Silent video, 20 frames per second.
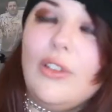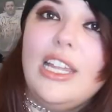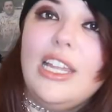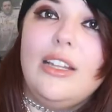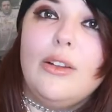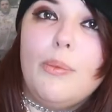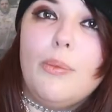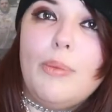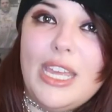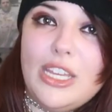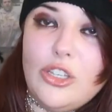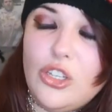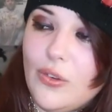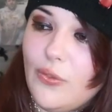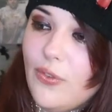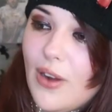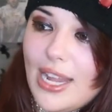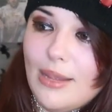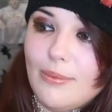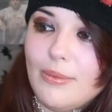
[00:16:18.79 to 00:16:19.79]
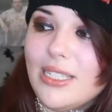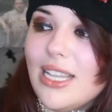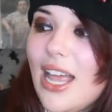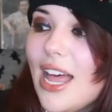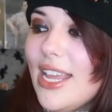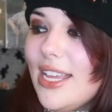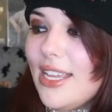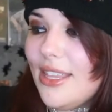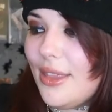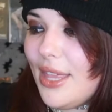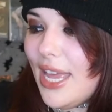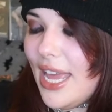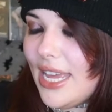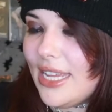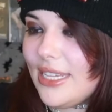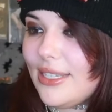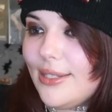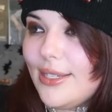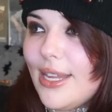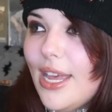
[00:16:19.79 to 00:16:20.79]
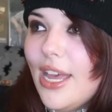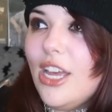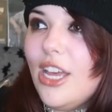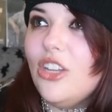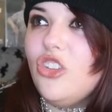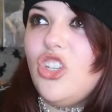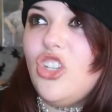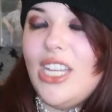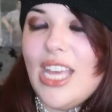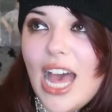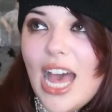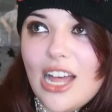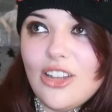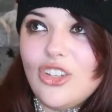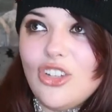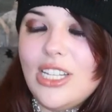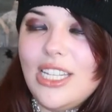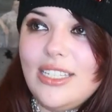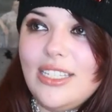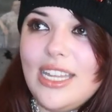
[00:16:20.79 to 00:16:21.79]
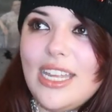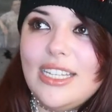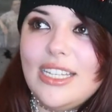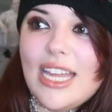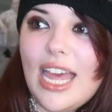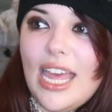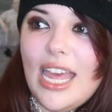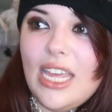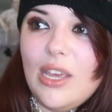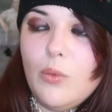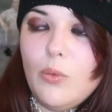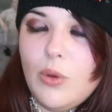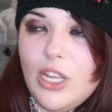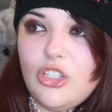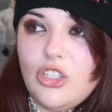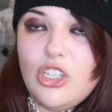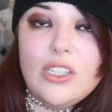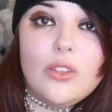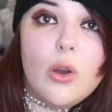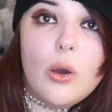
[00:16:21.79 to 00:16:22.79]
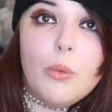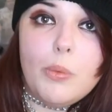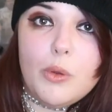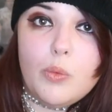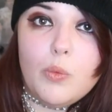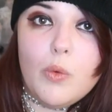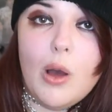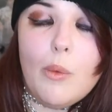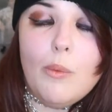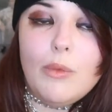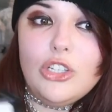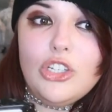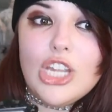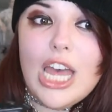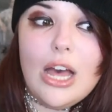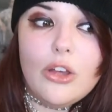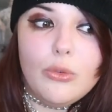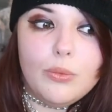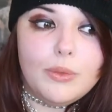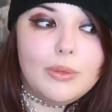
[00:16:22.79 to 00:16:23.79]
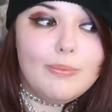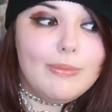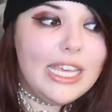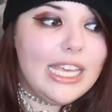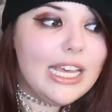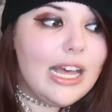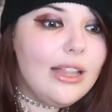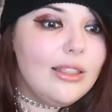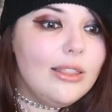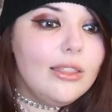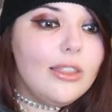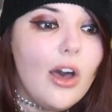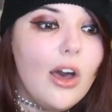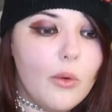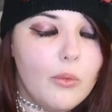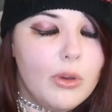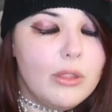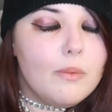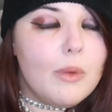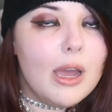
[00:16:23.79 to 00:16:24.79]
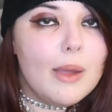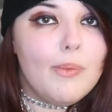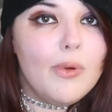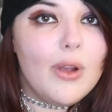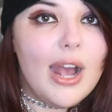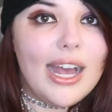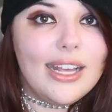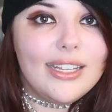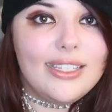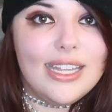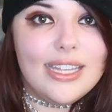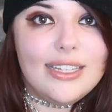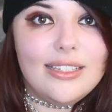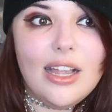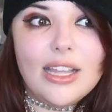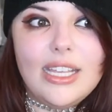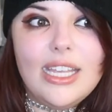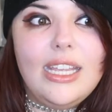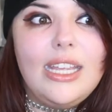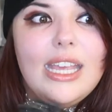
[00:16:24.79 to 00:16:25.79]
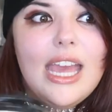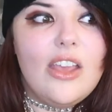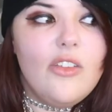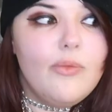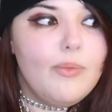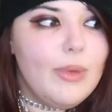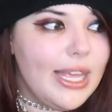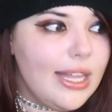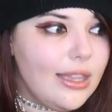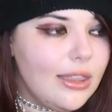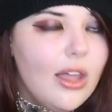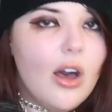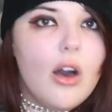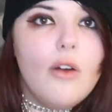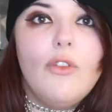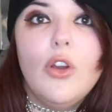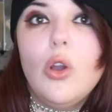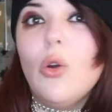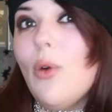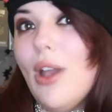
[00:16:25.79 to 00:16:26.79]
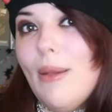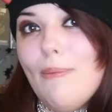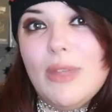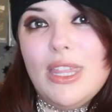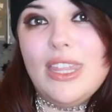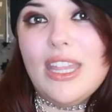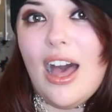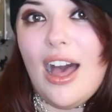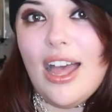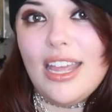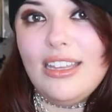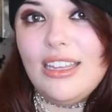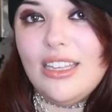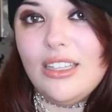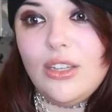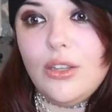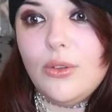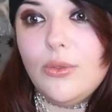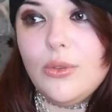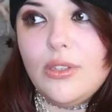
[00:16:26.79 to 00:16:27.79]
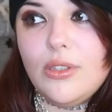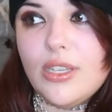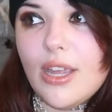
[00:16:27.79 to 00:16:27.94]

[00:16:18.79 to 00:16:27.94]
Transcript: little picture frames like this. She actually did a witch's cupboard one, which helped me a lot with my practice. Like, it gave me a lot of equipment that I can use.